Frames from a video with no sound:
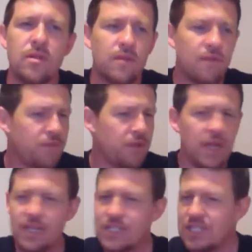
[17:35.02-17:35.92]
The
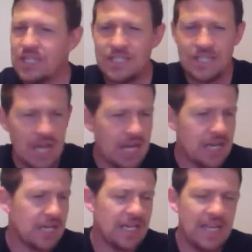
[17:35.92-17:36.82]
flesh is not
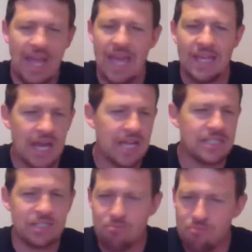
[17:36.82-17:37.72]
cannot
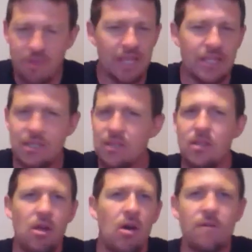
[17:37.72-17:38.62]
submit to the
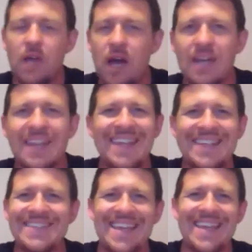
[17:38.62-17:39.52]
law of God.
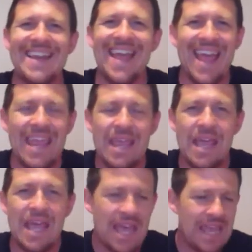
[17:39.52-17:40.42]
It's in a
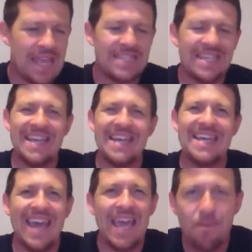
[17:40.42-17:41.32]
it's
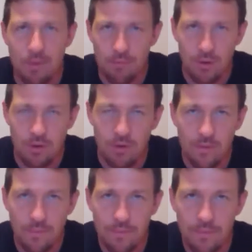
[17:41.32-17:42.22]
incapable
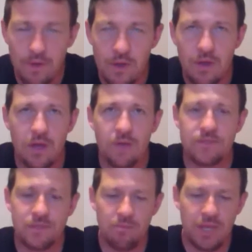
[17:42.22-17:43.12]
of
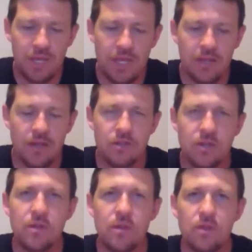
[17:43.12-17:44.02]
submitting
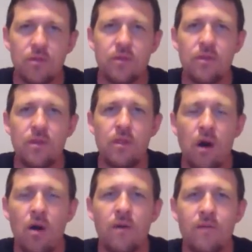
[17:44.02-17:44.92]
to the to the
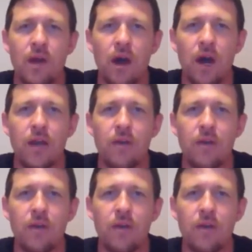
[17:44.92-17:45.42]
law of God.